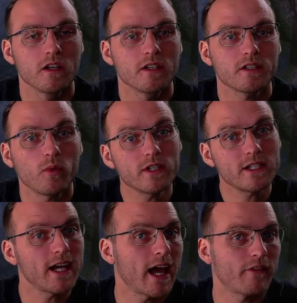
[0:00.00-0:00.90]
So once
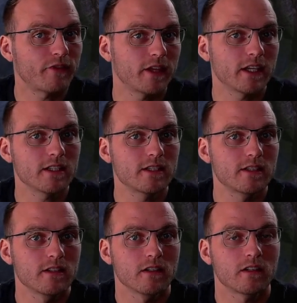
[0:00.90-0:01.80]
I have
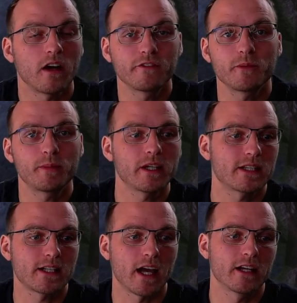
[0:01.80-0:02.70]
things comfortably
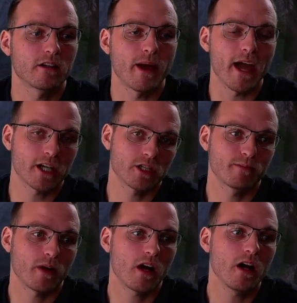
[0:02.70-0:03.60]
assigned on my action
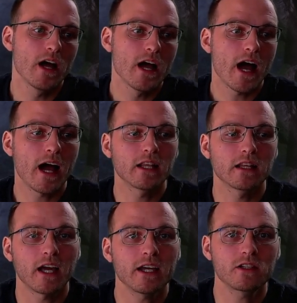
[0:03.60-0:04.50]
bar, I
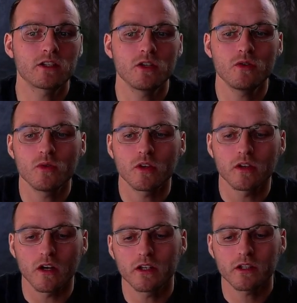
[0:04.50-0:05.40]
like to
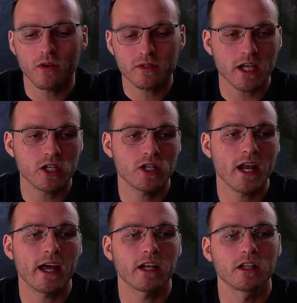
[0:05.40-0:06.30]
learn the rotation
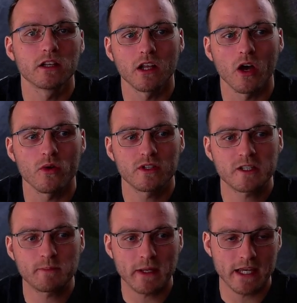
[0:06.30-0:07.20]
at a low
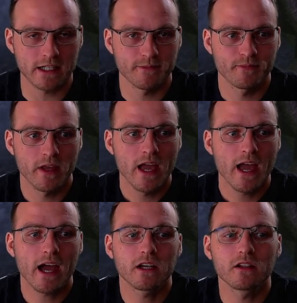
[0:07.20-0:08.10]
speed
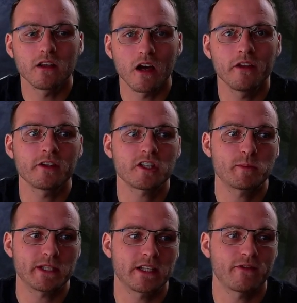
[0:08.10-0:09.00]
and learn the
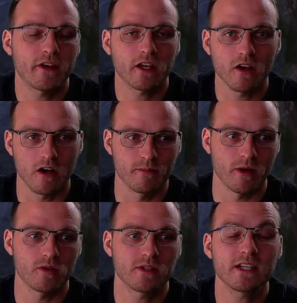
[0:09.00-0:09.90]
specific
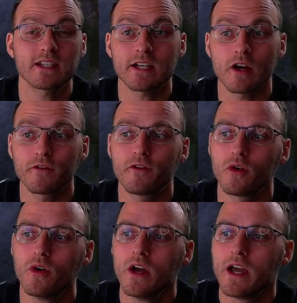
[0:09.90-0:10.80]
combos. This is
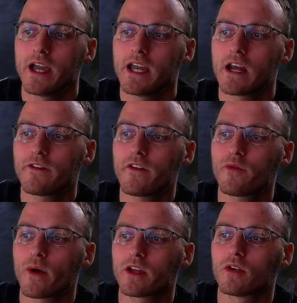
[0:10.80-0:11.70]
helpful in FF
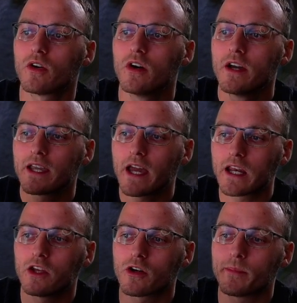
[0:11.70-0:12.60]
where you're
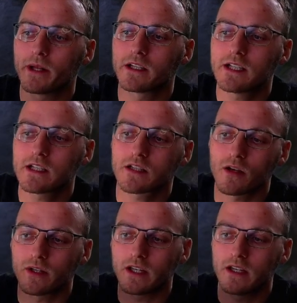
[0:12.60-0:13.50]
getting your abilities
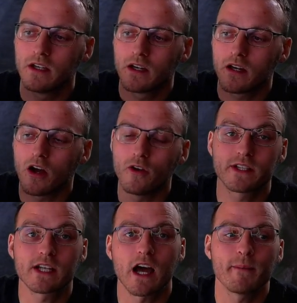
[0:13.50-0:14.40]
slowly over
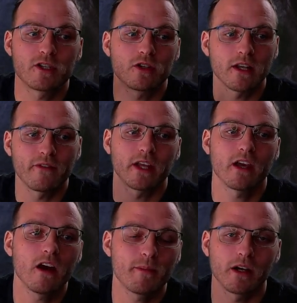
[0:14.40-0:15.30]
time as you're leveling
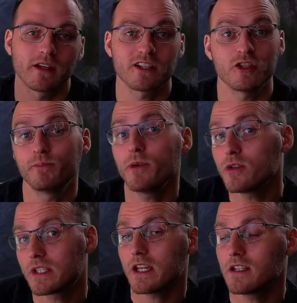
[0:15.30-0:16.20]
up, unless you
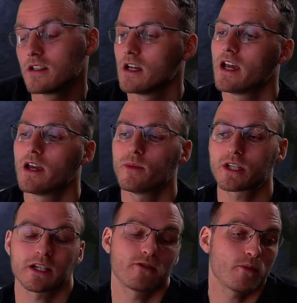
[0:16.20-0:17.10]
boosted, in which
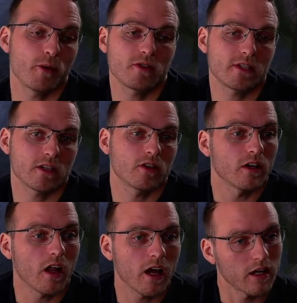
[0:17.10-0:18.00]
case if you boosted, good
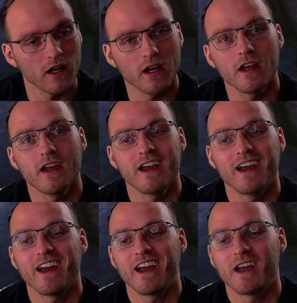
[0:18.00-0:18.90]
luck.
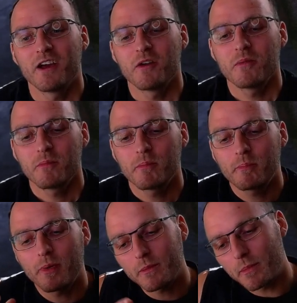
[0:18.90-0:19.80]

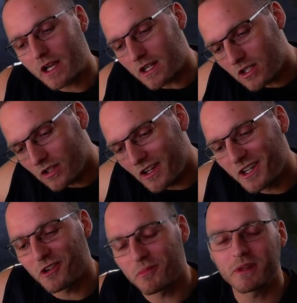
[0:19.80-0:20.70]
But because you're learning
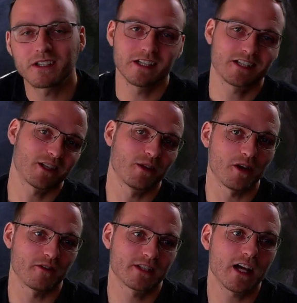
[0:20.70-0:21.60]
your abilities slowly
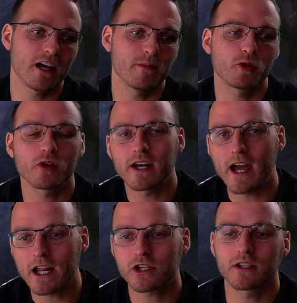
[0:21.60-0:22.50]
over time, you're
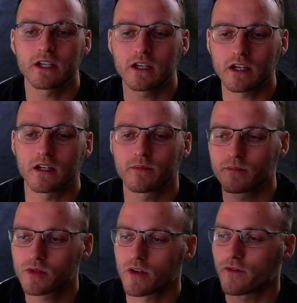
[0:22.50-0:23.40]
naturally gonna
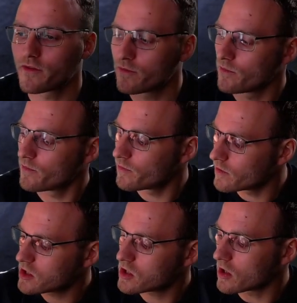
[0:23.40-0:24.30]
sort of
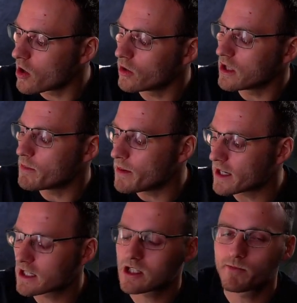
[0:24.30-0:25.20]
slowly be
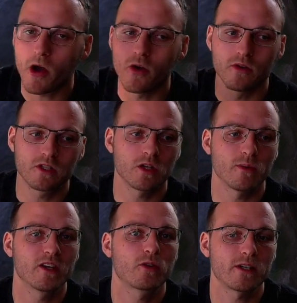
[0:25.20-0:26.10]
exposed to
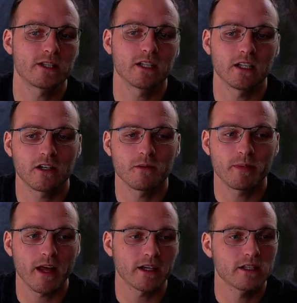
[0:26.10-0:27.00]
increasingly
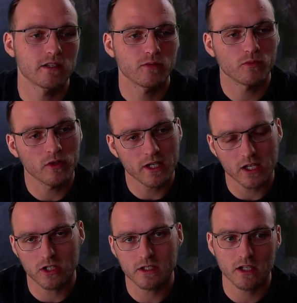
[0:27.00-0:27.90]
complex
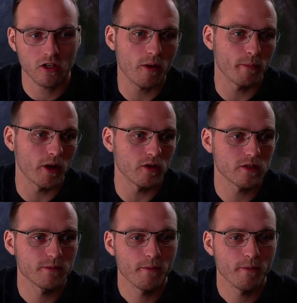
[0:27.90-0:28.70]
rotations and combos.